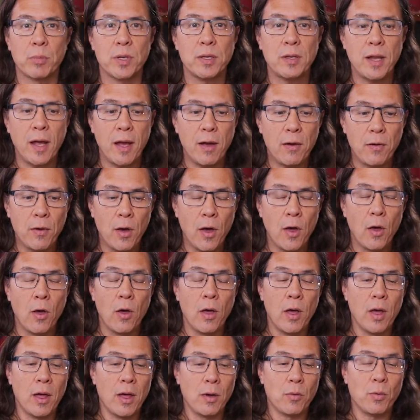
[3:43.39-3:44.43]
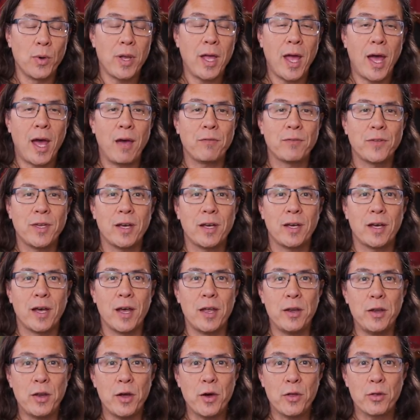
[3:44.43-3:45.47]
But now we have yet
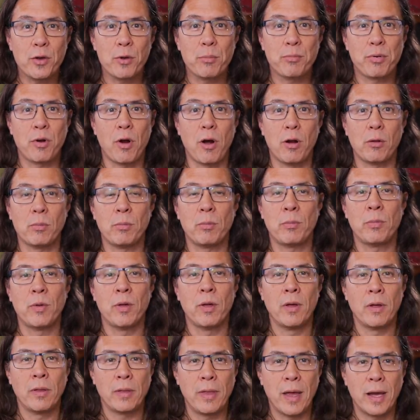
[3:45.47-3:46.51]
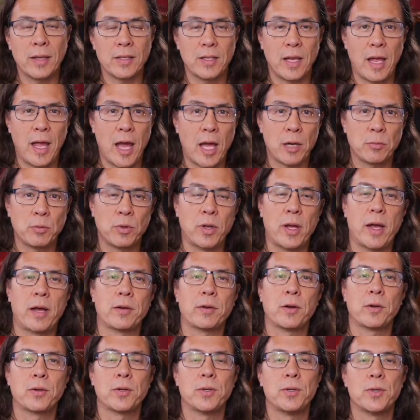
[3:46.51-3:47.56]
another problem that animal
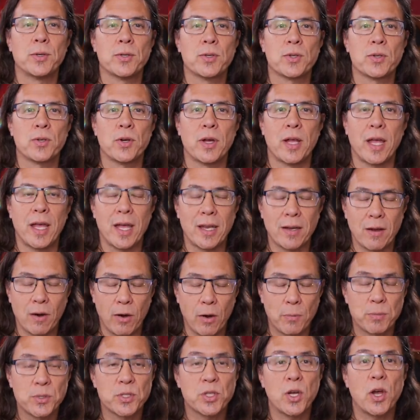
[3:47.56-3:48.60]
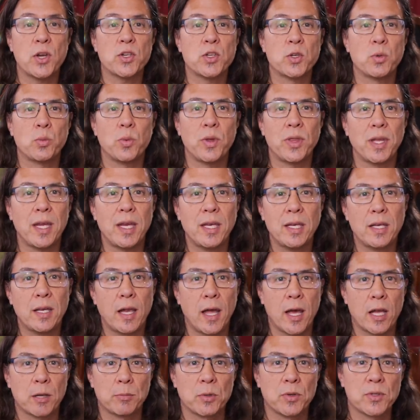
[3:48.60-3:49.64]
agriculture and our obsession with eating
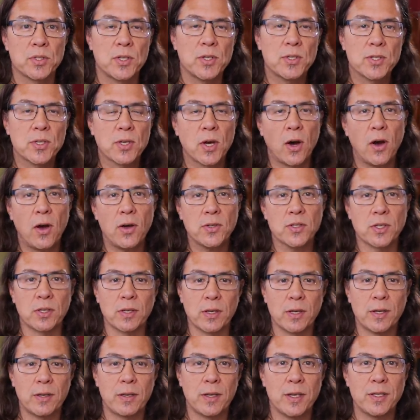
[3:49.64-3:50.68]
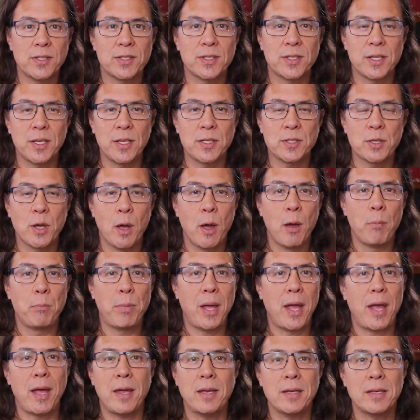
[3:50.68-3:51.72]
animals is causing, and it's these
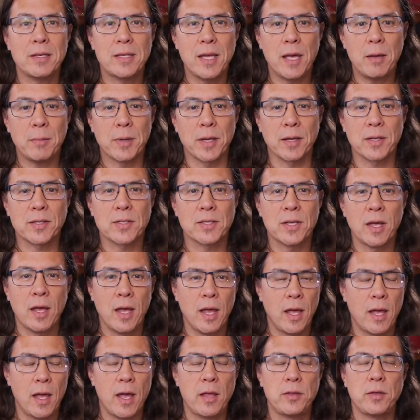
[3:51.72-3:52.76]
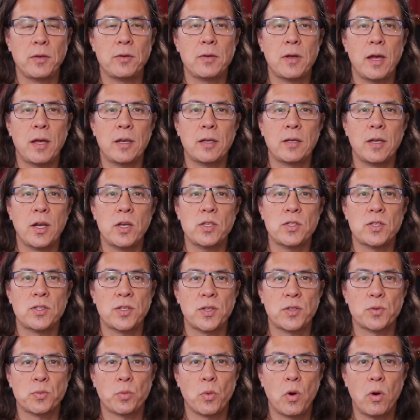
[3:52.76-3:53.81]
pandemics. And the United Nations
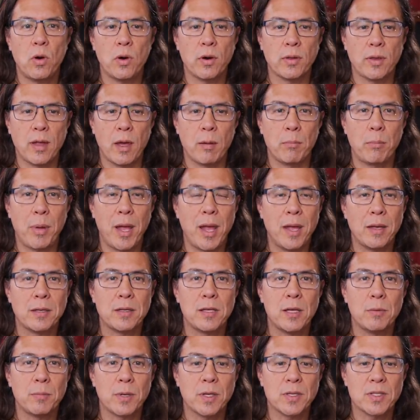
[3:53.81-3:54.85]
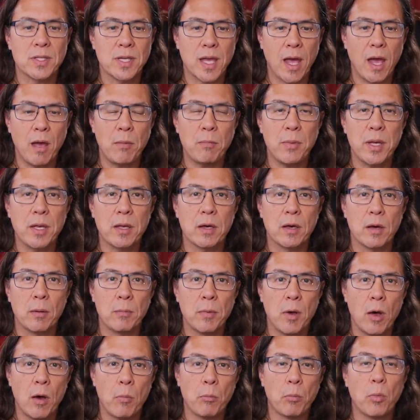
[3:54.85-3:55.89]
has warned that pandemics can
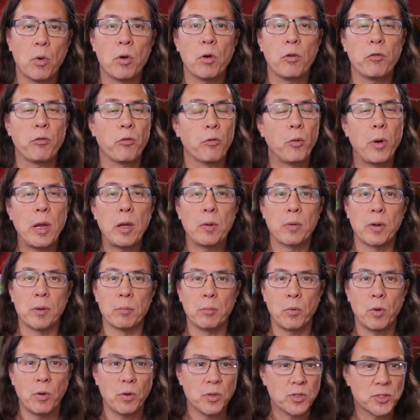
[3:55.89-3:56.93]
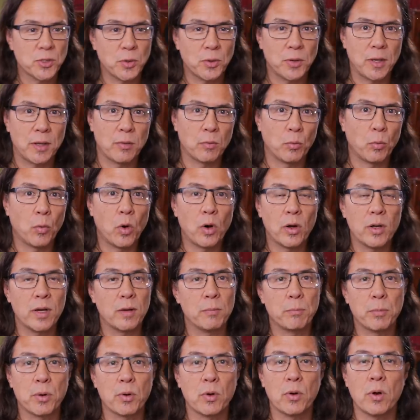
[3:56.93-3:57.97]
become more frequent, more so than
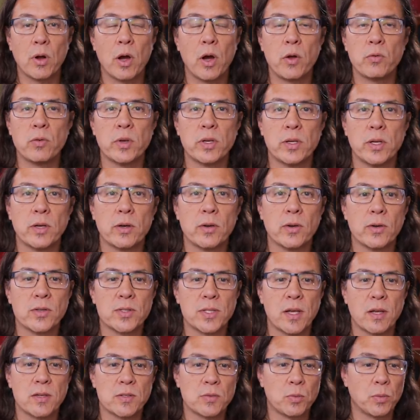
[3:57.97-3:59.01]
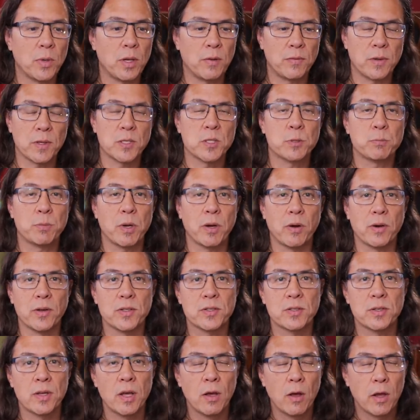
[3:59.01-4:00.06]
1 per 100 years as we've
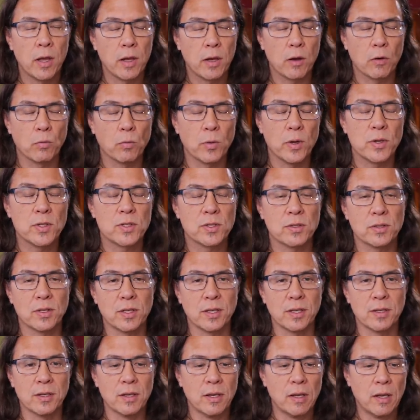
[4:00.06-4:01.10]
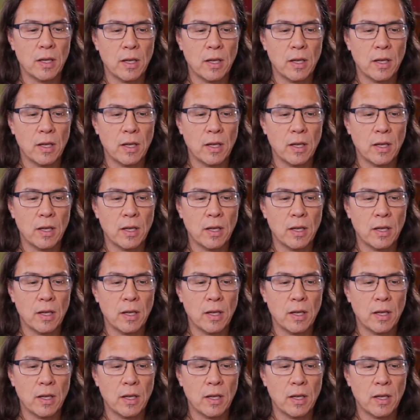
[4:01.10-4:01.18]
experienced here recently.